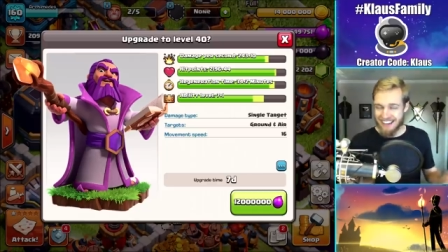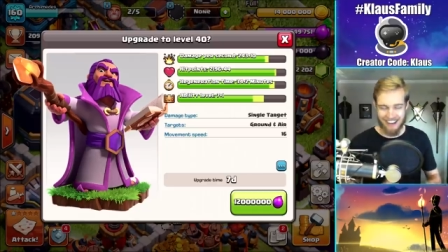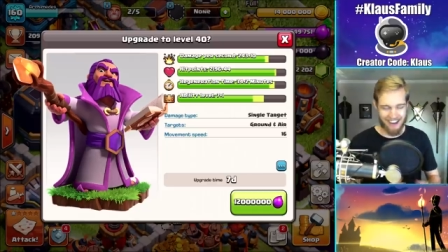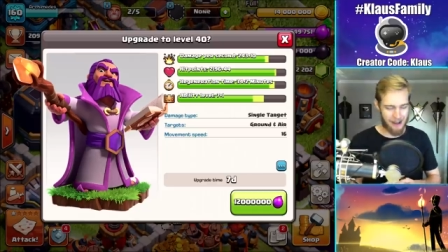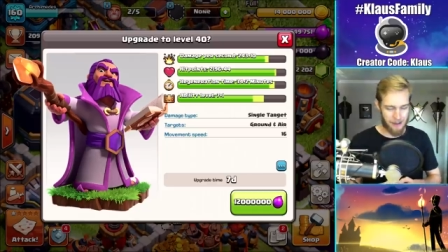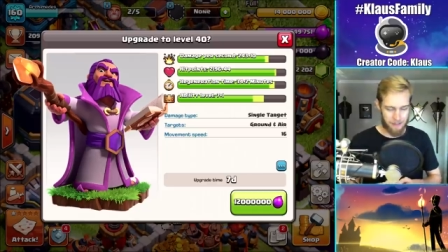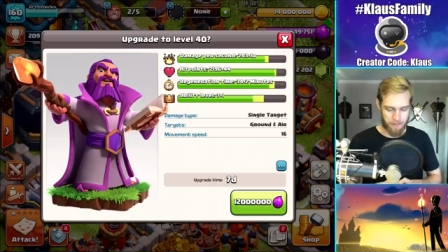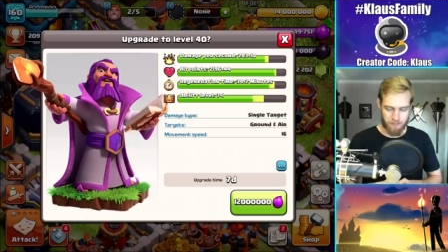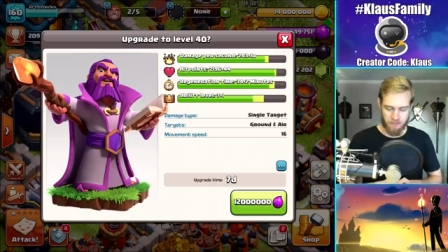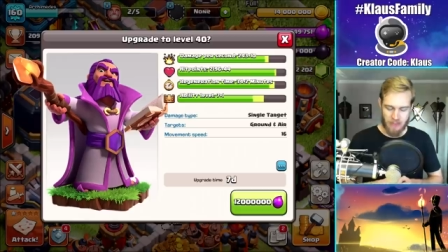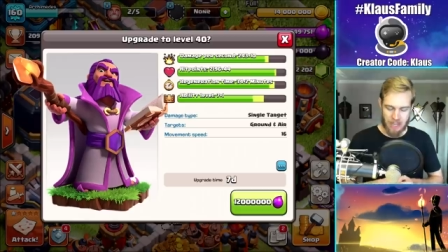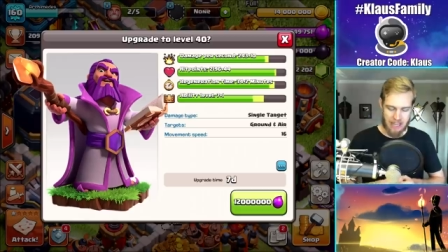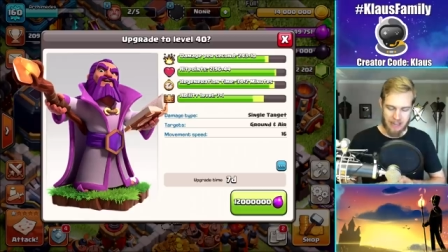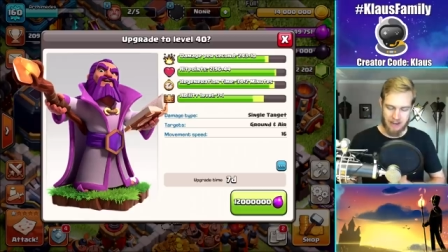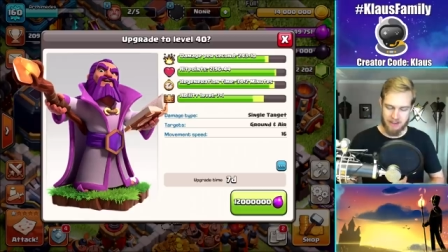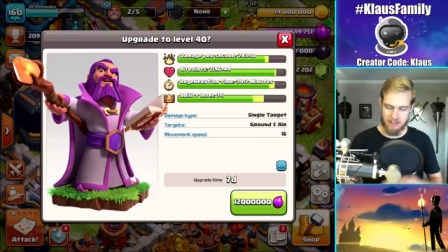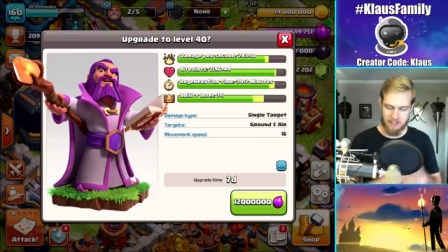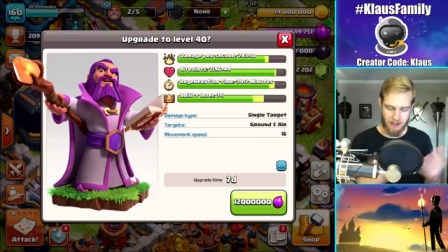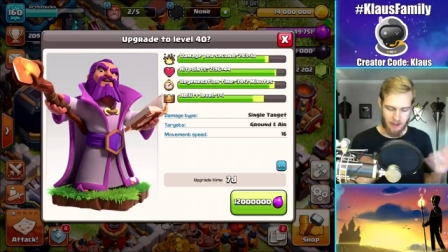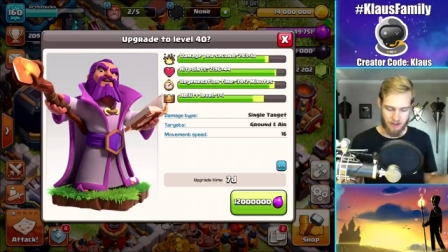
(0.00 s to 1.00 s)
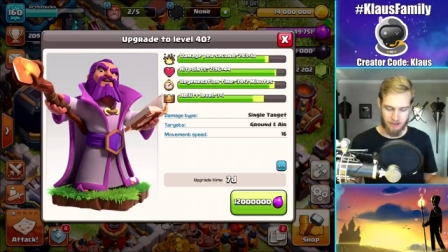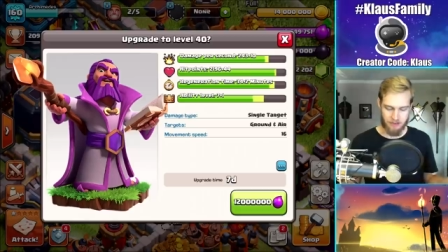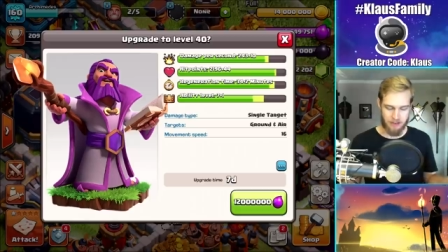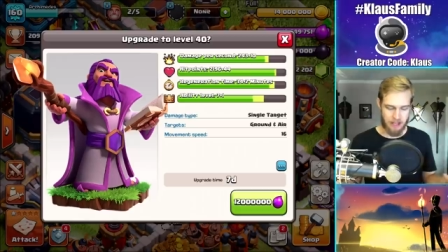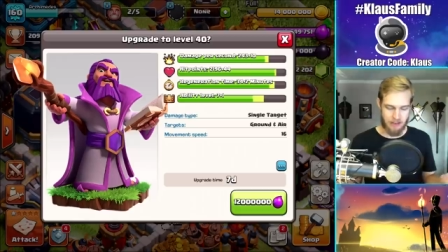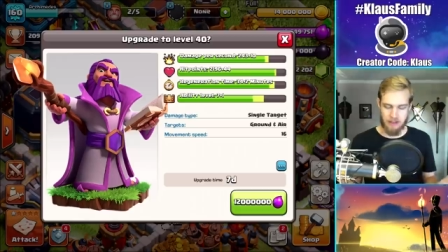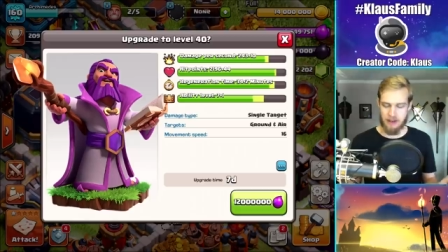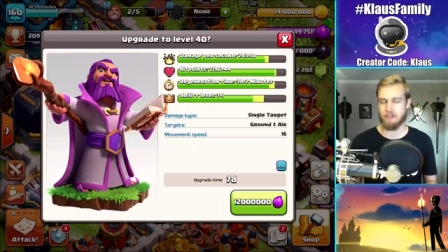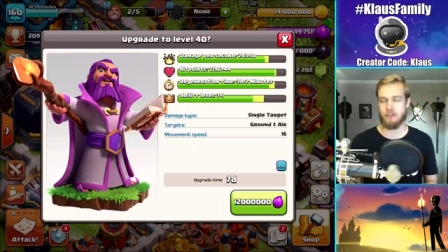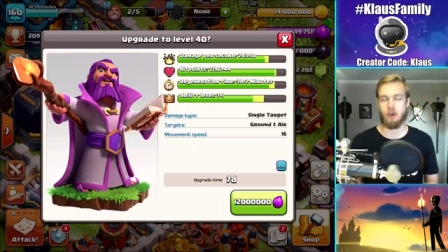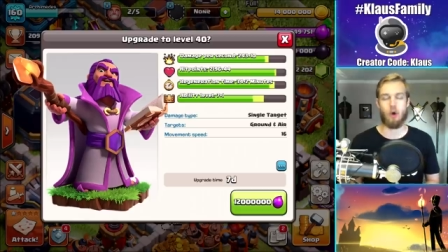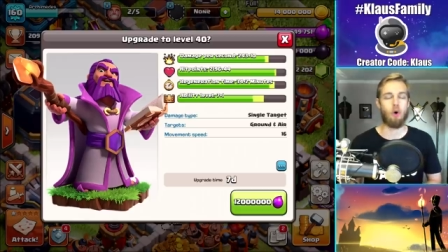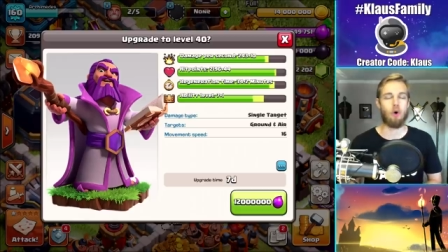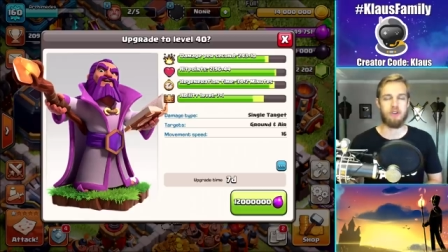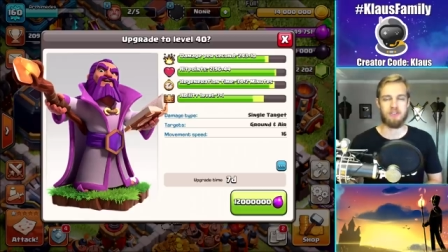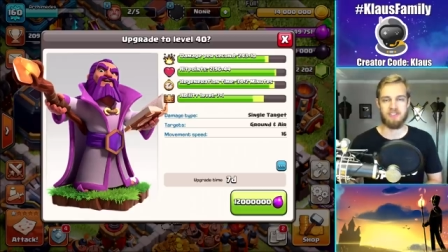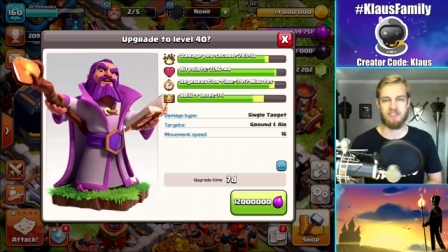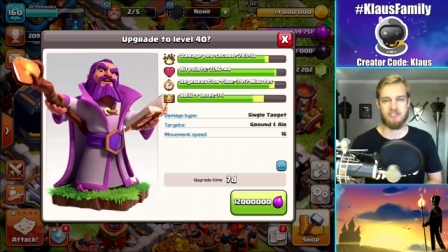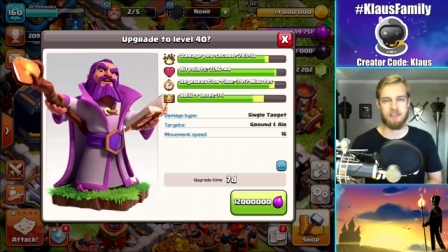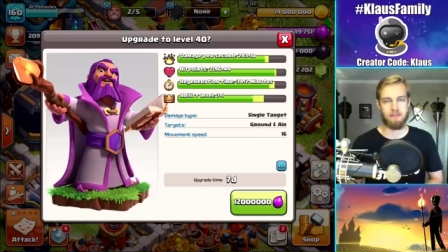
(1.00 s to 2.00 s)
Um, and, and, and then, of
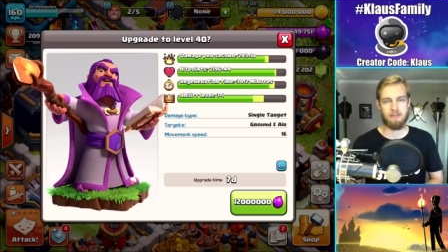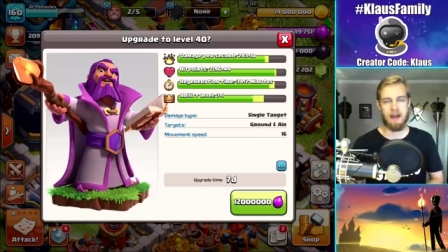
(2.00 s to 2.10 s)
course,